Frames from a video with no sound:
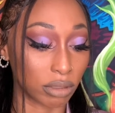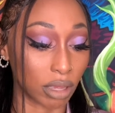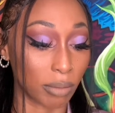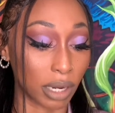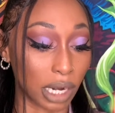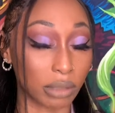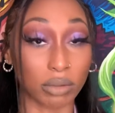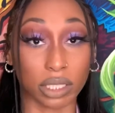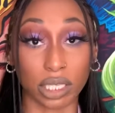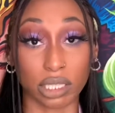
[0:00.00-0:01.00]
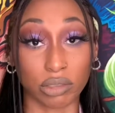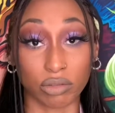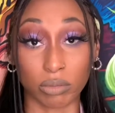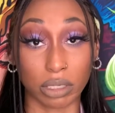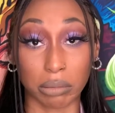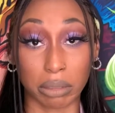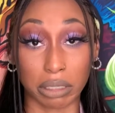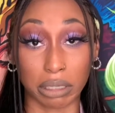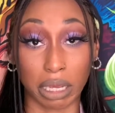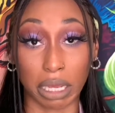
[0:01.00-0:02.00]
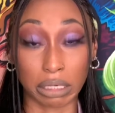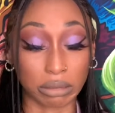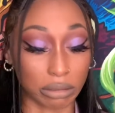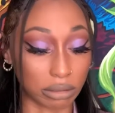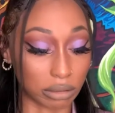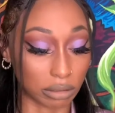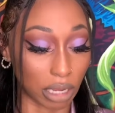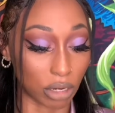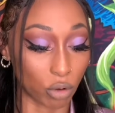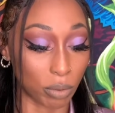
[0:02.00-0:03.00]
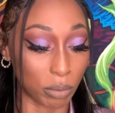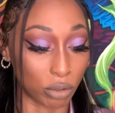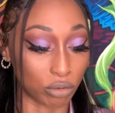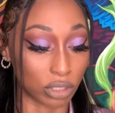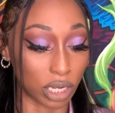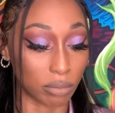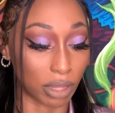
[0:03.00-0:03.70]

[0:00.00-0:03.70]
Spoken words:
I mean, I didn't really get this from anybody. I know people use tape.